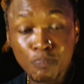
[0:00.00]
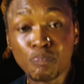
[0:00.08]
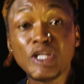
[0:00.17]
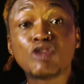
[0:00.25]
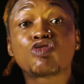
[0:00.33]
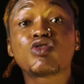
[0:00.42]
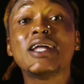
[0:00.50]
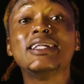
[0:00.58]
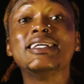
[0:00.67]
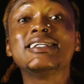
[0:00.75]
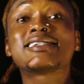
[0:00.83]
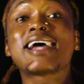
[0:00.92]
betray
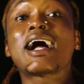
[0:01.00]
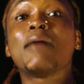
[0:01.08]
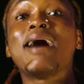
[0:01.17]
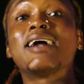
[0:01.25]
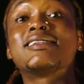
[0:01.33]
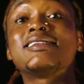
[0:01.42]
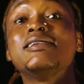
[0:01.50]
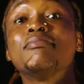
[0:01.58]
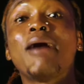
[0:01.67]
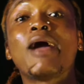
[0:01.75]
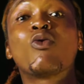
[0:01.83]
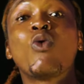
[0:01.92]
the Issa Kaba team
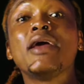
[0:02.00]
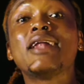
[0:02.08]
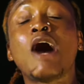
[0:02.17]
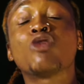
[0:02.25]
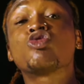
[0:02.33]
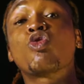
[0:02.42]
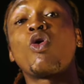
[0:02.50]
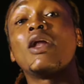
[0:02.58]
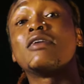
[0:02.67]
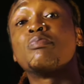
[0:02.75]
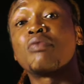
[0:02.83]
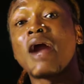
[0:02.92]
by going out to
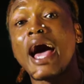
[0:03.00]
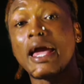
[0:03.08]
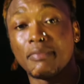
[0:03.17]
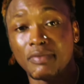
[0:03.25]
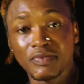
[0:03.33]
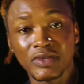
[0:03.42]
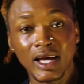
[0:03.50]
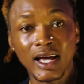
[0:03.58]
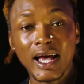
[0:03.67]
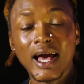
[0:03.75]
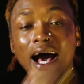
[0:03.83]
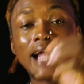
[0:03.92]
collect bribe,
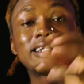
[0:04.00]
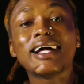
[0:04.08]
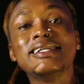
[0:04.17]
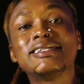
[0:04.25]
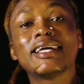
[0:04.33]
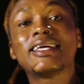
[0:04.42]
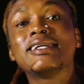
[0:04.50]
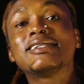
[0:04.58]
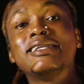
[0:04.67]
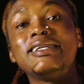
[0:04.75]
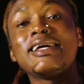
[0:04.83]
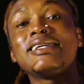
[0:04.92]
and that is
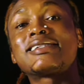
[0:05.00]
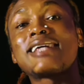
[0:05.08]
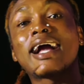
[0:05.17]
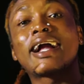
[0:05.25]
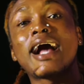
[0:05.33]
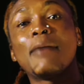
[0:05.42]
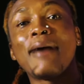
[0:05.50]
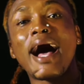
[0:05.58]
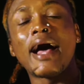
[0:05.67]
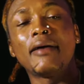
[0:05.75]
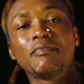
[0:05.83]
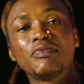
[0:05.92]
against the Issa
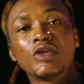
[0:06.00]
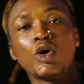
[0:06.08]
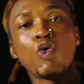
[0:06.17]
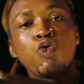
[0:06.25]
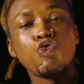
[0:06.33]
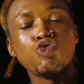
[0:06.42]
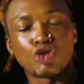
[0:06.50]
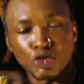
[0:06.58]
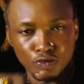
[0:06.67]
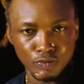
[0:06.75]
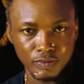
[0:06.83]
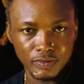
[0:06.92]
Kaba hood,
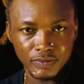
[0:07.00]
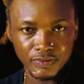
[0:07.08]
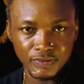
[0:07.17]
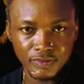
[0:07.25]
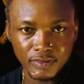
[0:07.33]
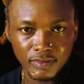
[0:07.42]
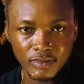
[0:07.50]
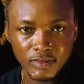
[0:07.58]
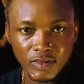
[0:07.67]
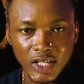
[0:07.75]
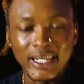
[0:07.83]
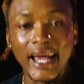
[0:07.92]

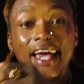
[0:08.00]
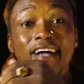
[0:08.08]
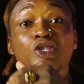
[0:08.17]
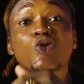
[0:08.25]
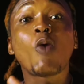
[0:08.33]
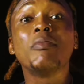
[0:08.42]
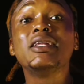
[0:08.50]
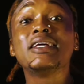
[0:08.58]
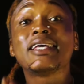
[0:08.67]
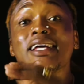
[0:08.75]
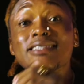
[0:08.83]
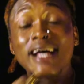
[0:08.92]
the
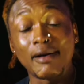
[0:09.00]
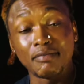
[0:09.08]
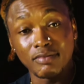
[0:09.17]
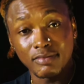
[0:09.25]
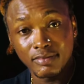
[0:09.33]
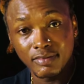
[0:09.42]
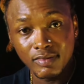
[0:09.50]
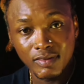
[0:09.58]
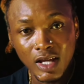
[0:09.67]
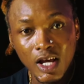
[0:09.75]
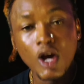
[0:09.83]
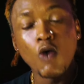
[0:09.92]
excommunicator.
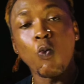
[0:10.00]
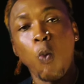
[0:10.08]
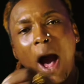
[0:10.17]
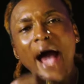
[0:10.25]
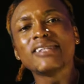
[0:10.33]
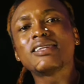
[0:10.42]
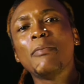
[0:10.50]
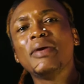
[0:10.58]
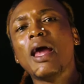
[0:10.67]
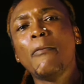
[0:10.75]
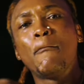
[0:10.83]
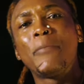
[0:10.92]
Why they
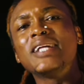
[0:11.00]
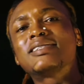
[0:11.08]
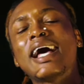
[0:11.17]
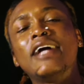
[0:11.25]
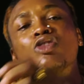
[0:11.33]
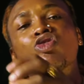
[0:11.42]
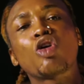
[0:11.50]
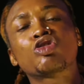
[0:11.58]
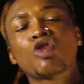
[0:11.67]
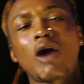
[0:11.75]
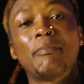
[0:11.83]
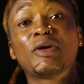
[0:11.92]
be the bitter and
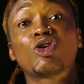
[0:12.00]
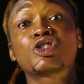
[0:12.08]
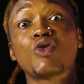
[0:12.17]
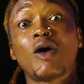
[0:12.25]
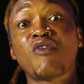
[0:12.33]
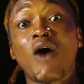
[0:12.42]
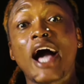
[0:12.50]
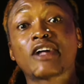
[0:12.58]
torturer? Because you want to